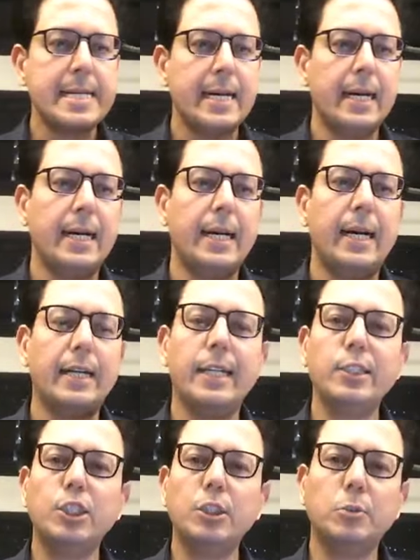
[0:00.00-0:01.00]
Uh,
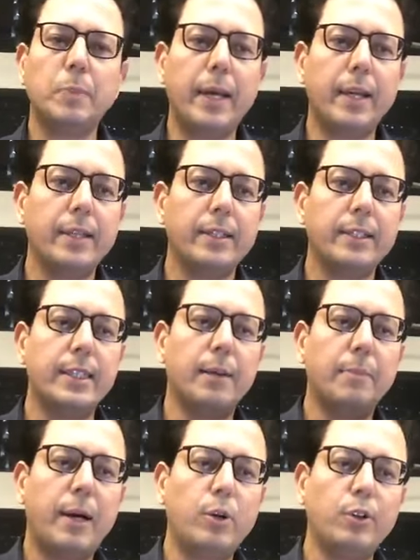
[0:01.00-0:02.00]
attention span is the
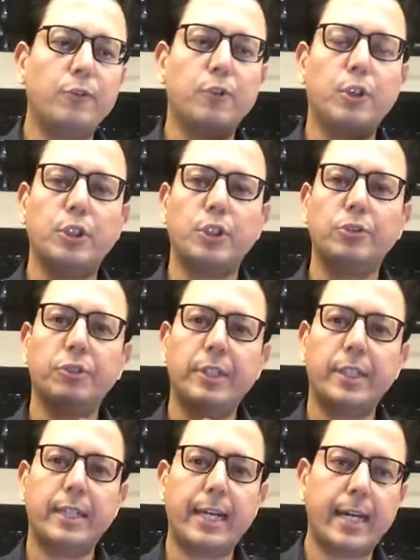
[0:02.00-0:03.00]
amount of
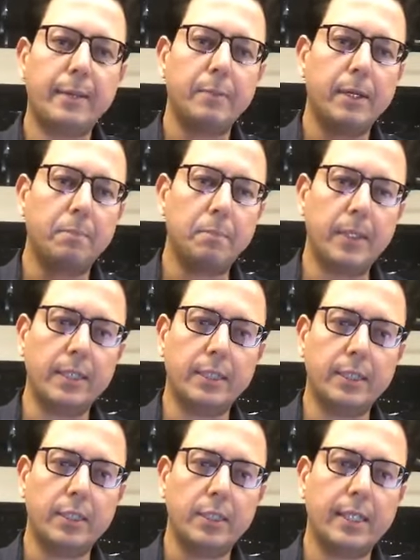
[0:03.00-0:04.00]
concentrated time a
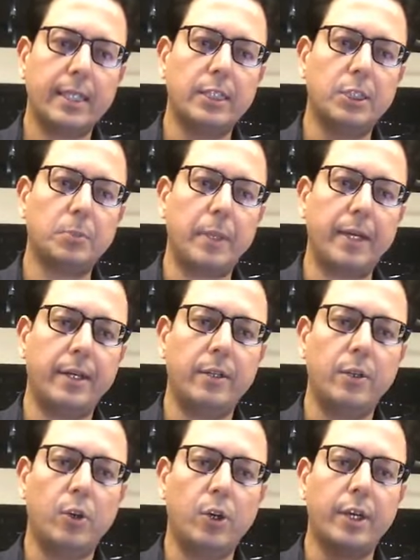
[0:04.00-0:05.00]
person can spend
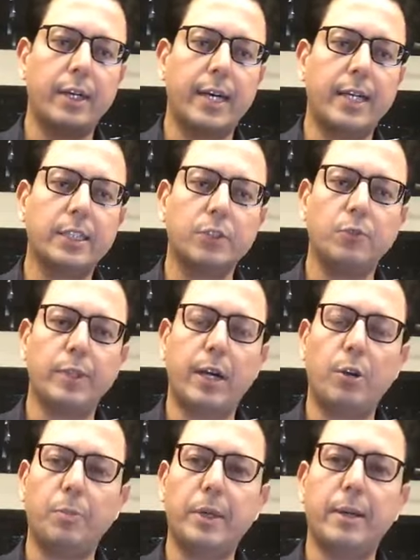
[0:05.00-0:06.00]
on a task
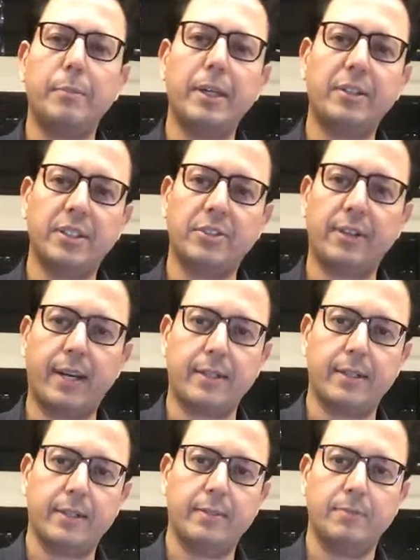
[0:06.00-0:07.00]
without becoming
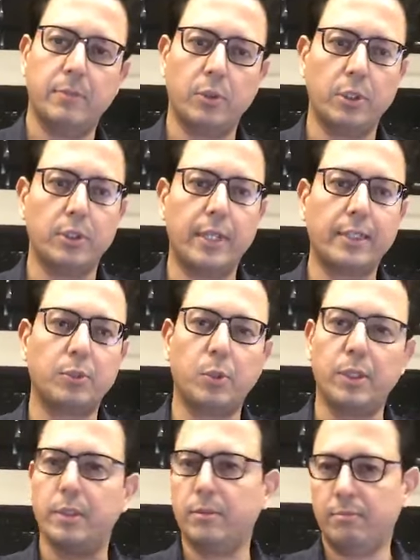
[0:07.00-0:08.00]
distracted. Okay, so that's
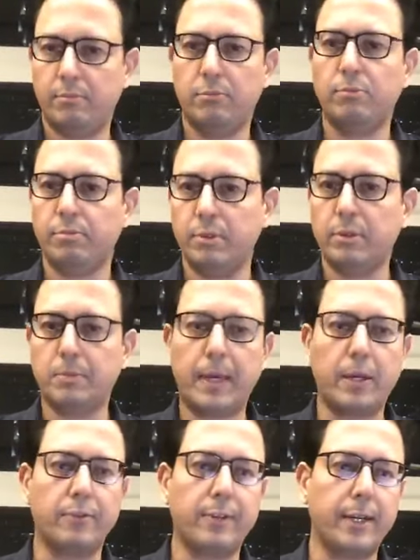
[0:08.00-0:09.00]
what a
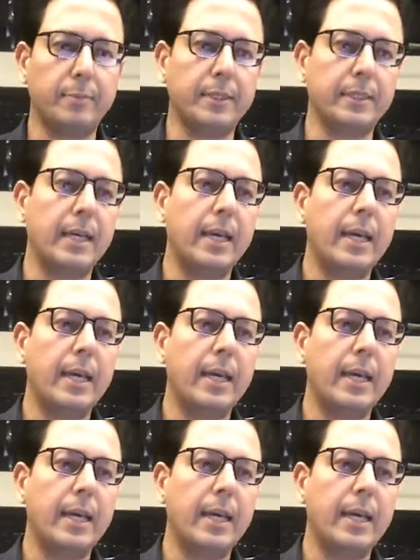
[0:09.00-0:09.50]
span of time is.